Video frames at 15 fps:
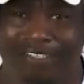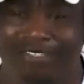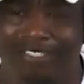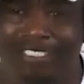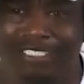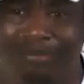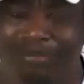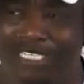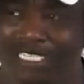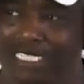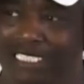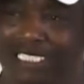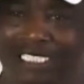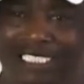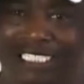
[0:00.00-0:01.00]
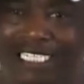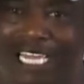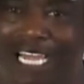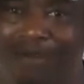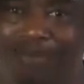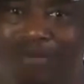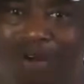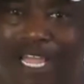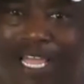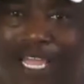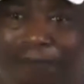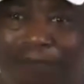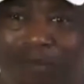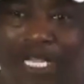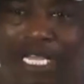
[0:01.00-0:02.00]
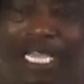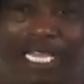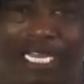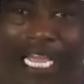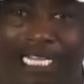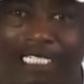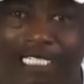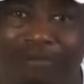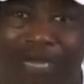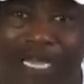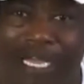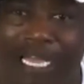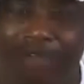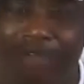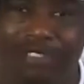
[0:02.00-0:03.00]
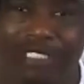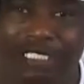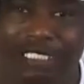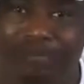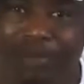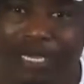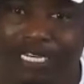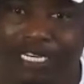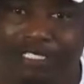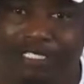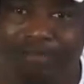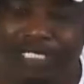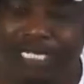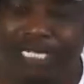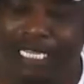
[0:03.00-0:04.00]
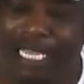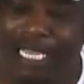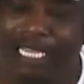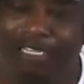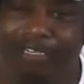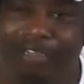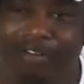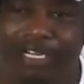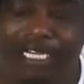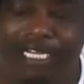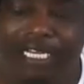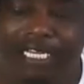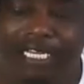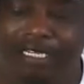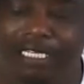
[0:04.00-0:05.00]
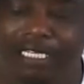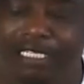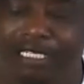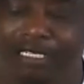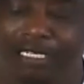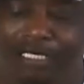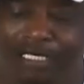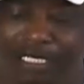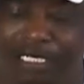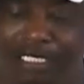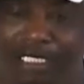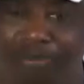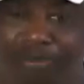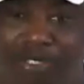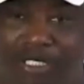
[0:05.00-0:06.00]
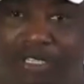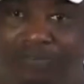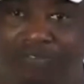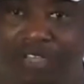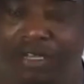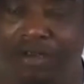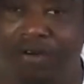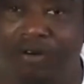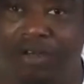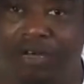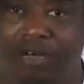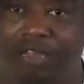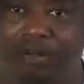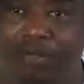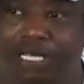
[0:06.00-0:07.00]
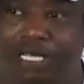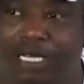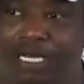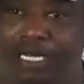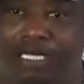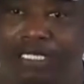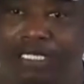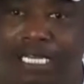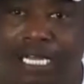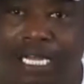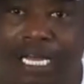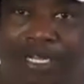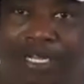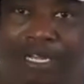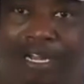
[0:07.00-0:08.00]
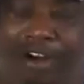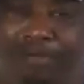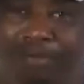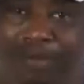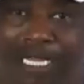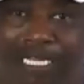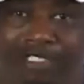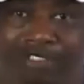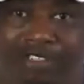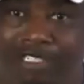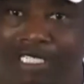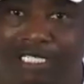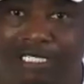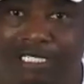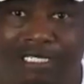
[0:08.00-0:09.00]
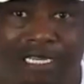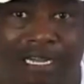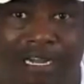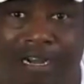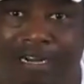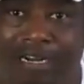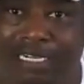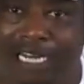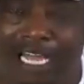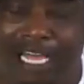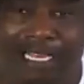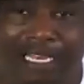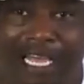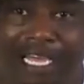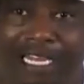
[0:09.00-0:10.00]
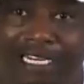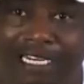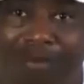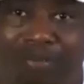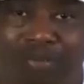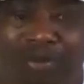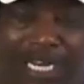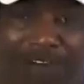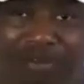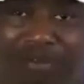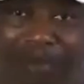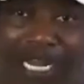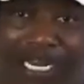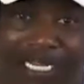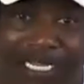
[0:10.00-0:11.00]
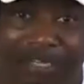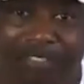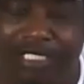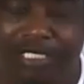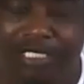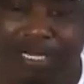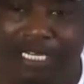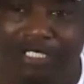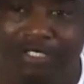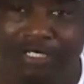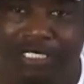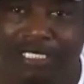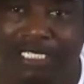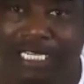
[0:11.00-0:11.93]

something is just not right. And actually my acquisition manager was like, hey, you know what, you need to look into this specific cold caller because her metrics are not lining up with everybody else's metrics.